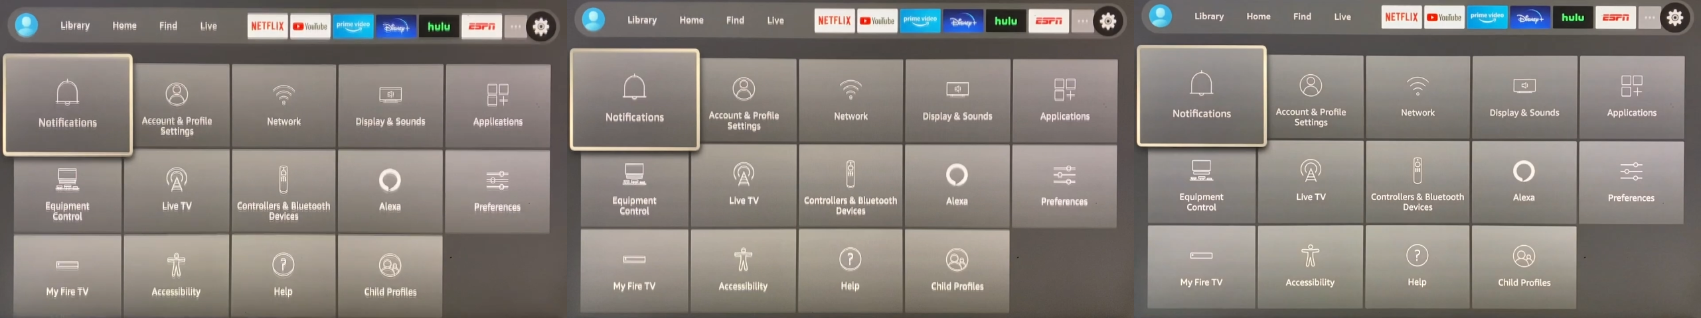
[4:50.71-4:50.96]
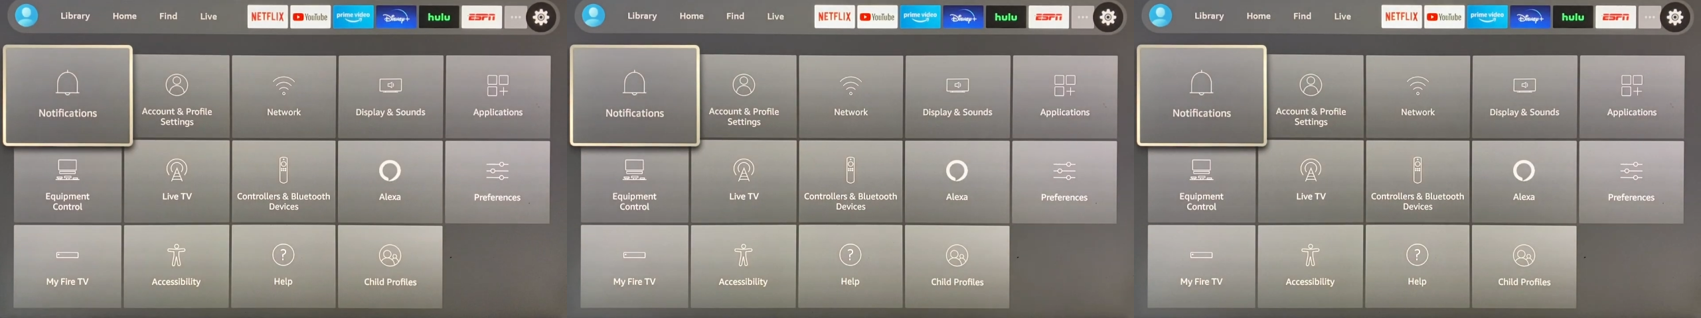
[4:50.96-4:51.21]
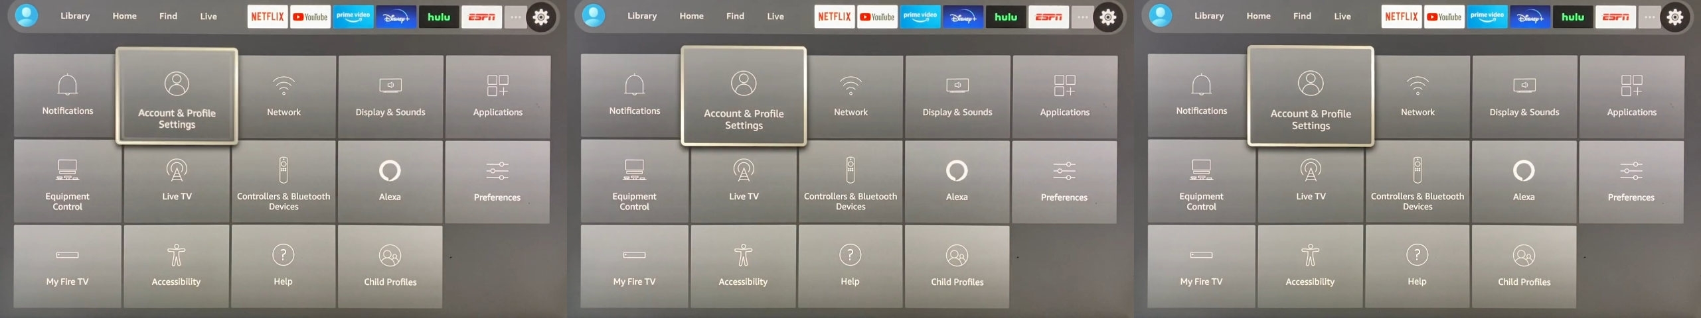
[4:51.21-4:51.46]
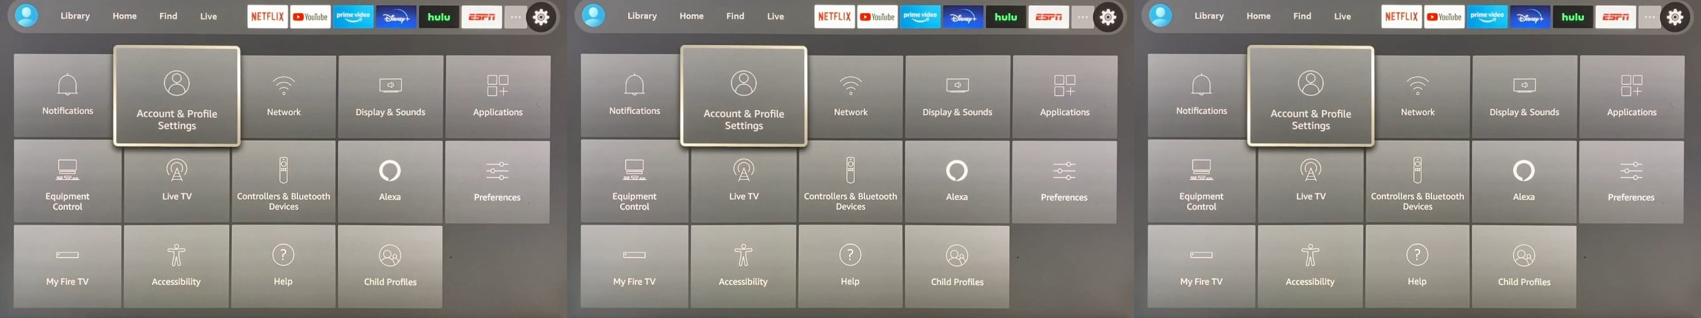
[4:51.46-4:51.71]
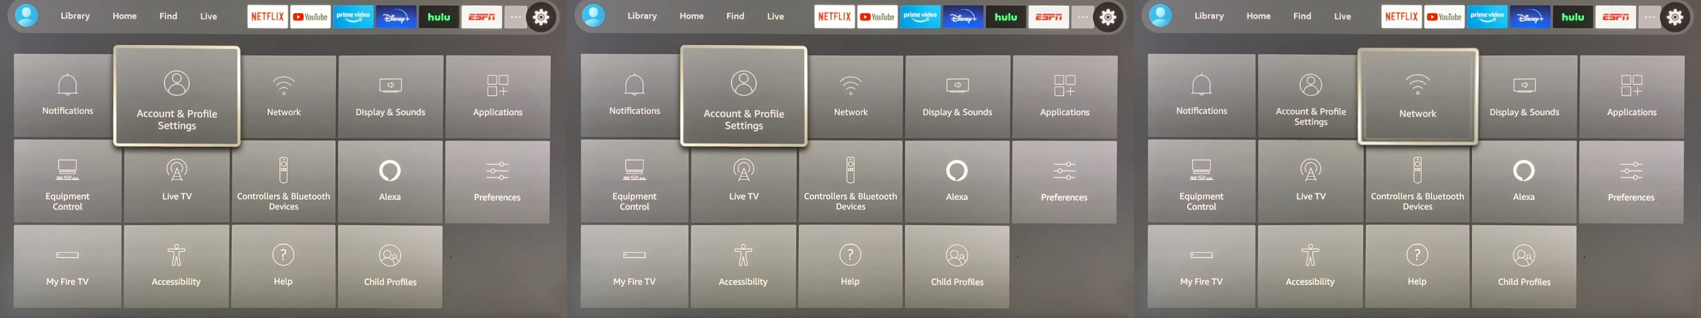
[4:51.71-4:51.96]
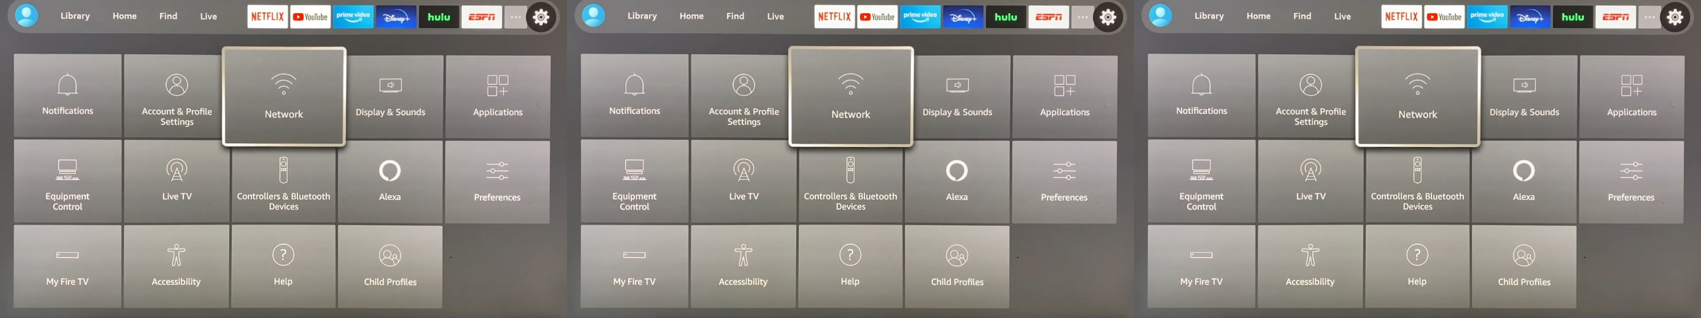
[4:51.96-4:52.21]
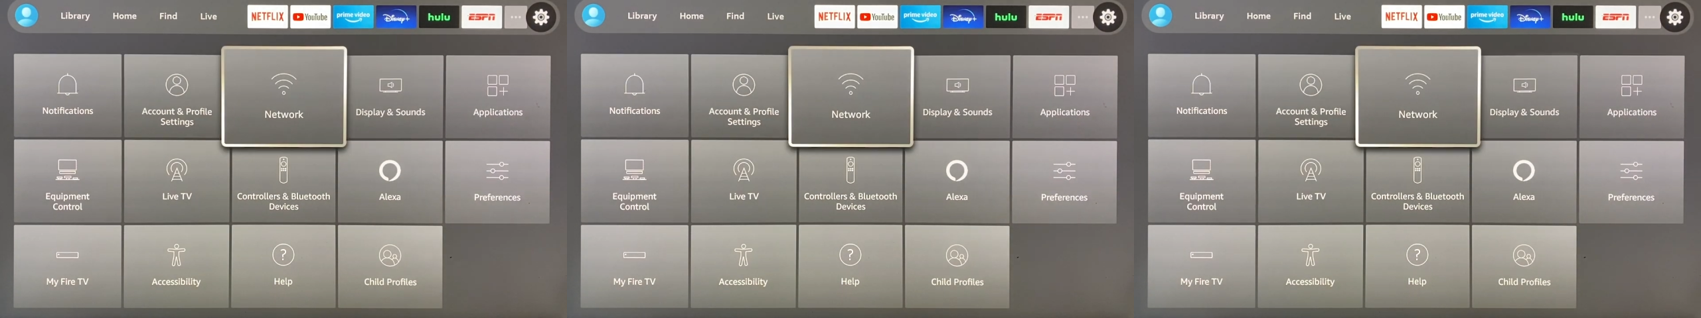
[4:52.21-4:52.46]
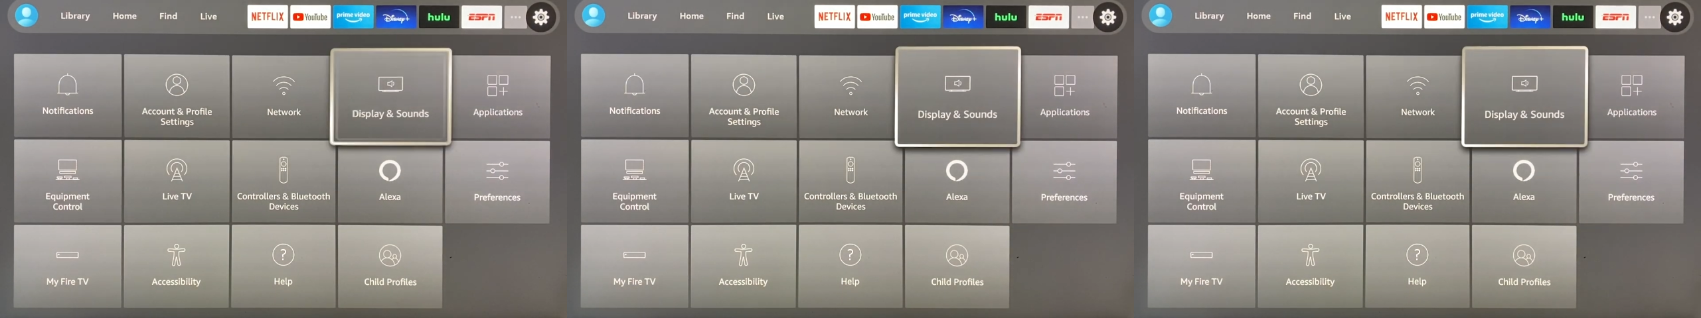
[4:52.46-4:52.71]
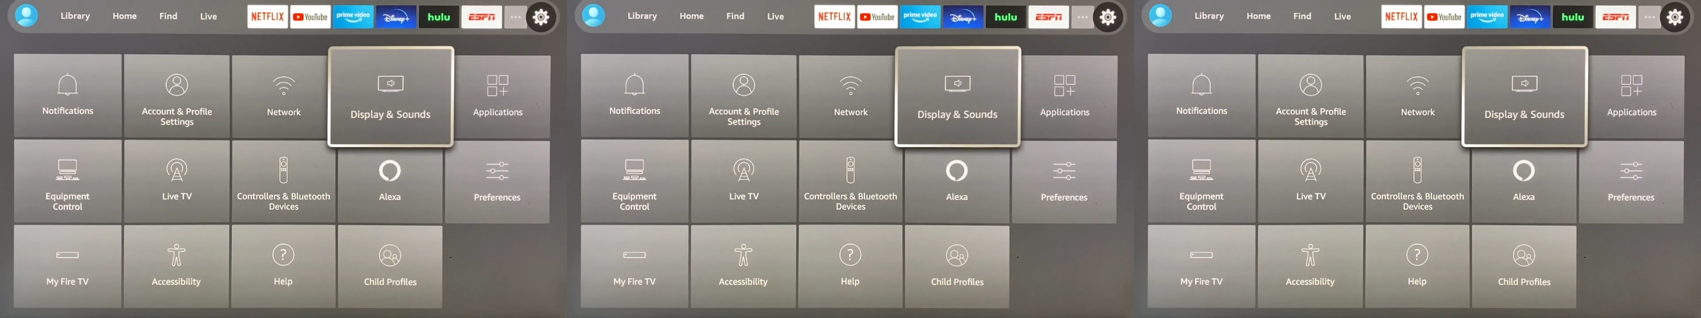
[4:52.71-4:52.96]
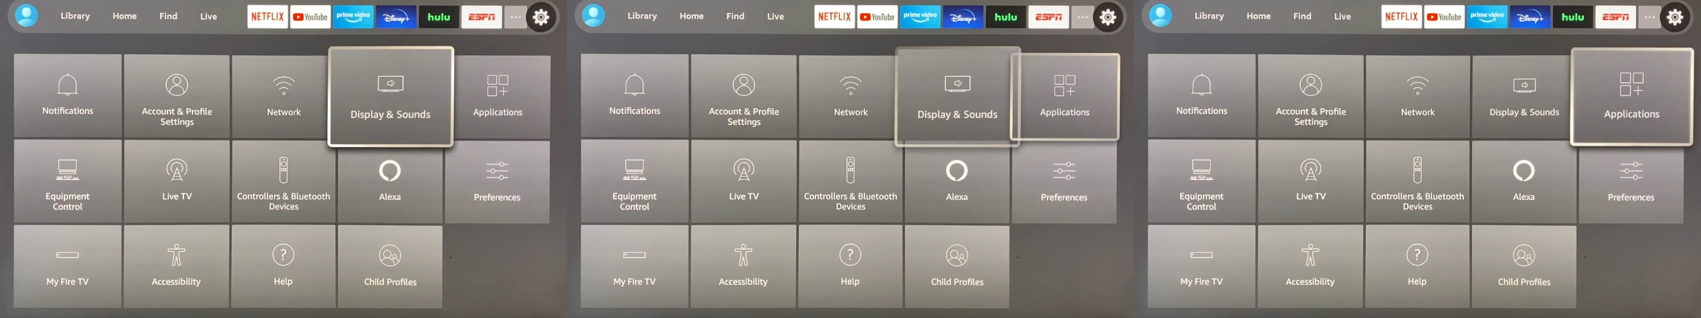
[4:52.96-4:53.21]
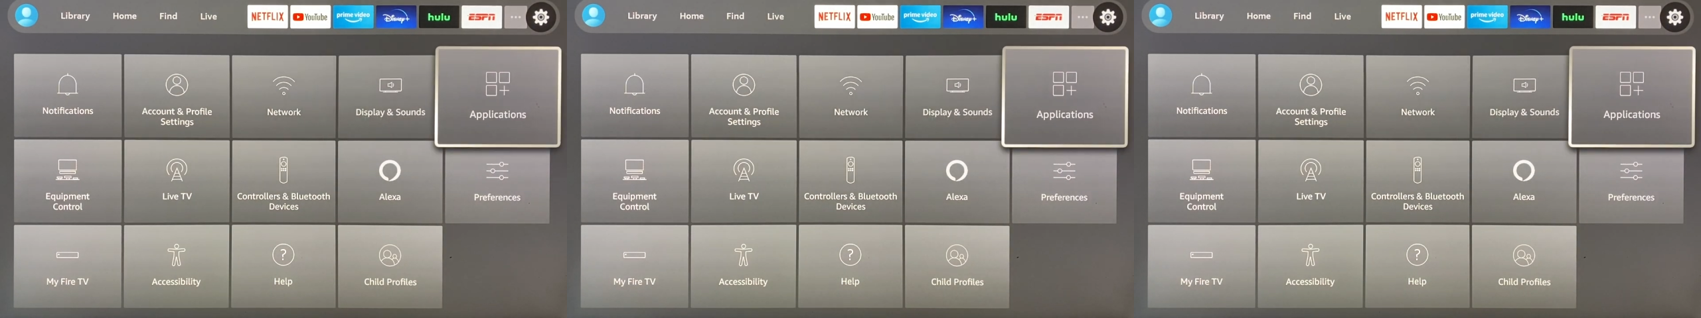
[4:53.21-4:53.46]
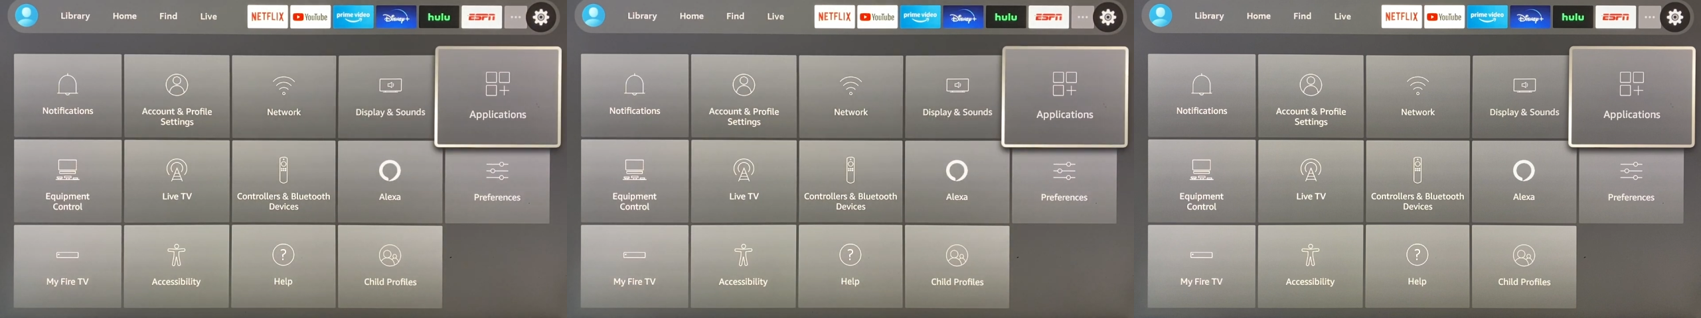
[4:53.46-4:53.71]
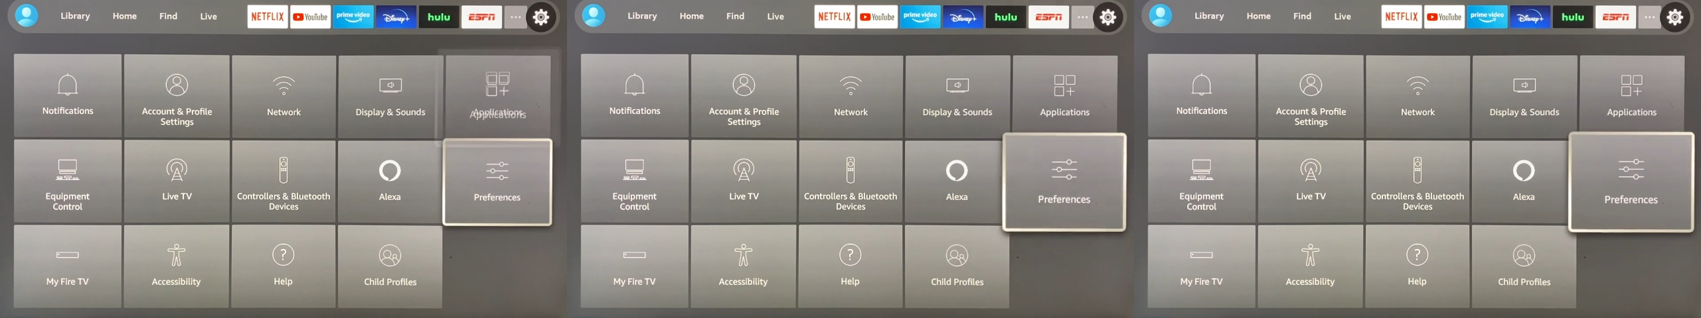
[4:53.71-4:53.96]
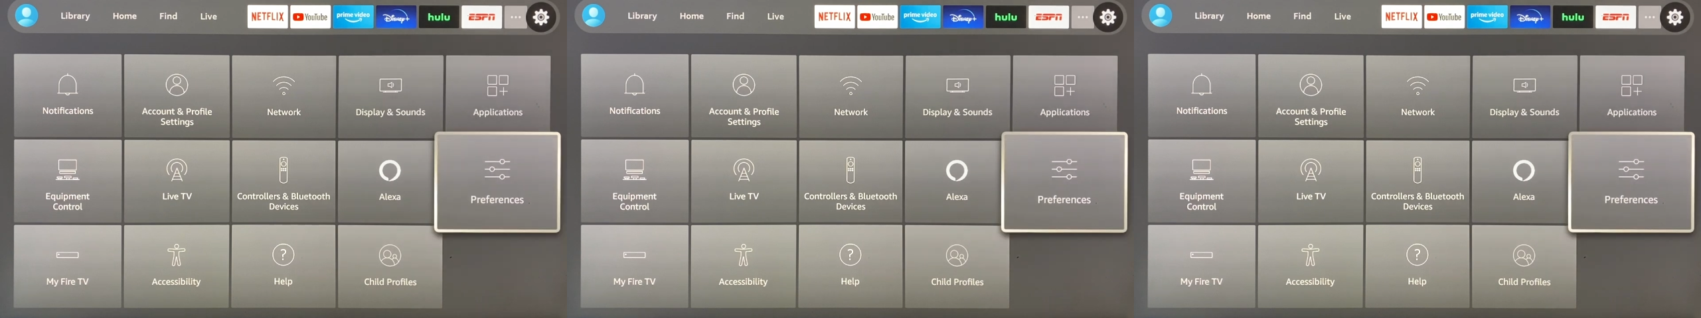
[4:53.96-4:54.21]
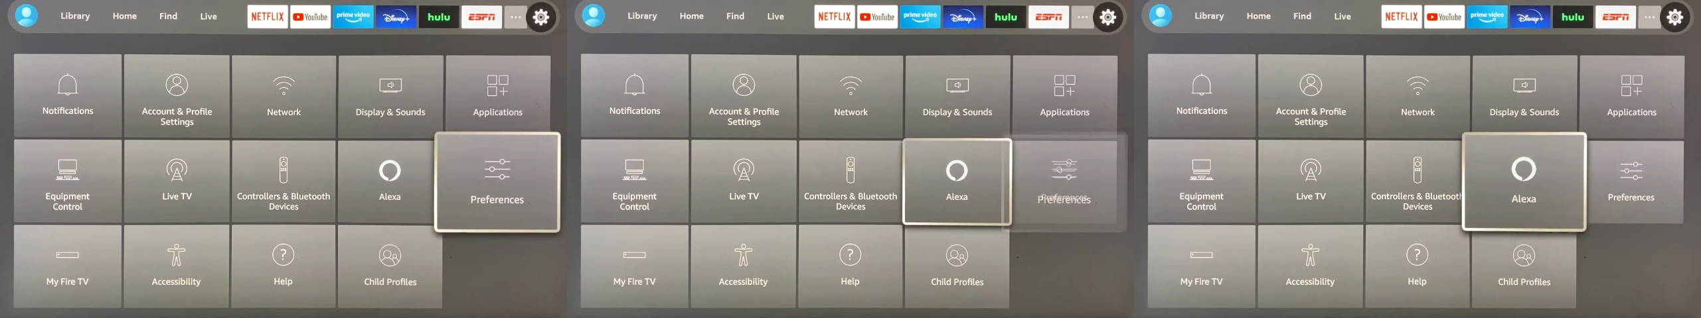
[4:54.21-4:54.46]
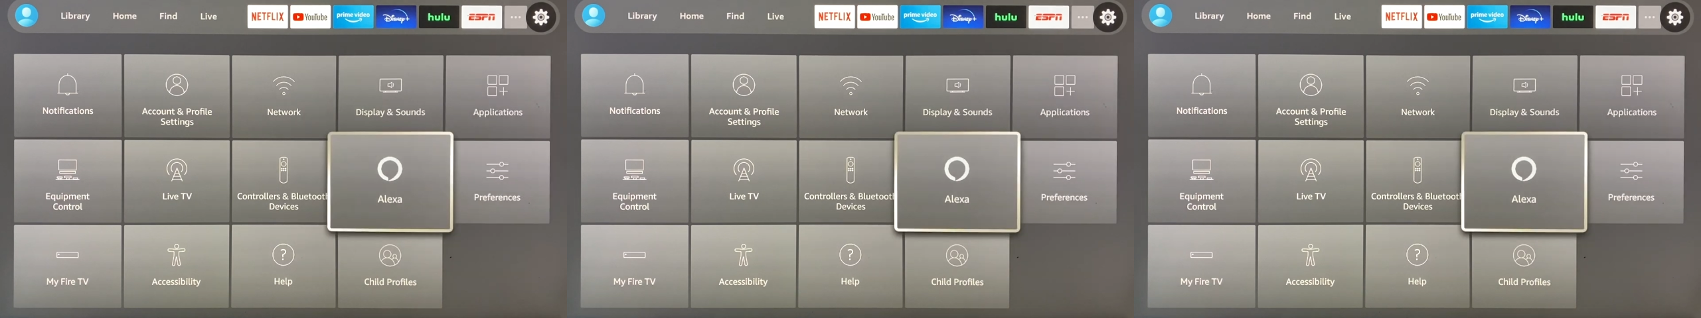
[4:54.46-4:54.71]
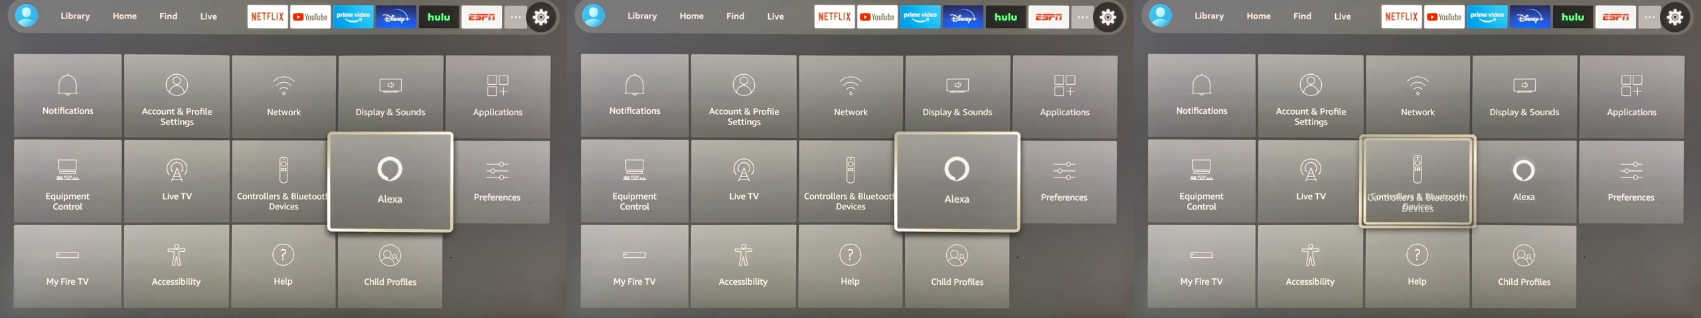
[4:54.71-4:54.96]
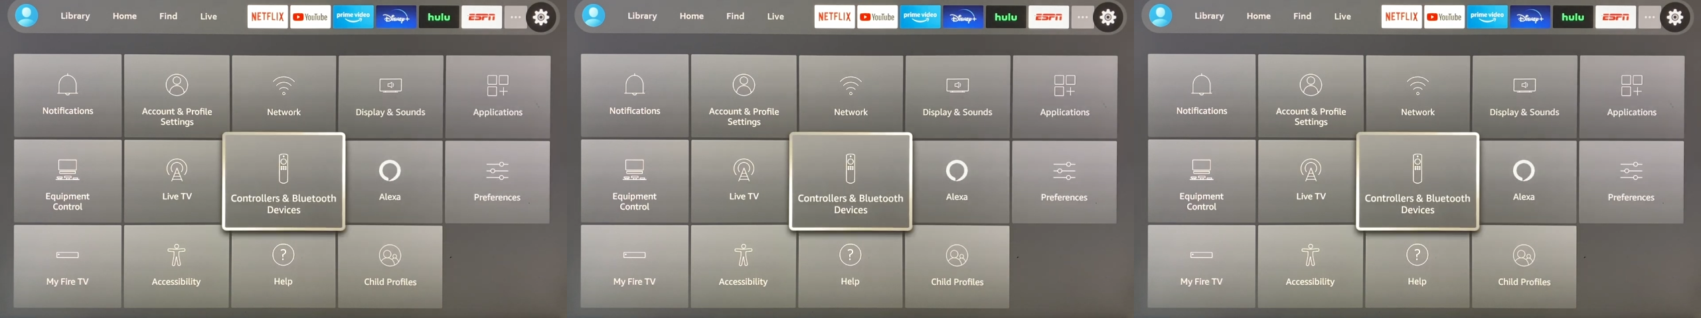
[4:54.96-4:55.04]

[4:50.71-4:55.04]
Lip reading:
[unreadable: no face in view]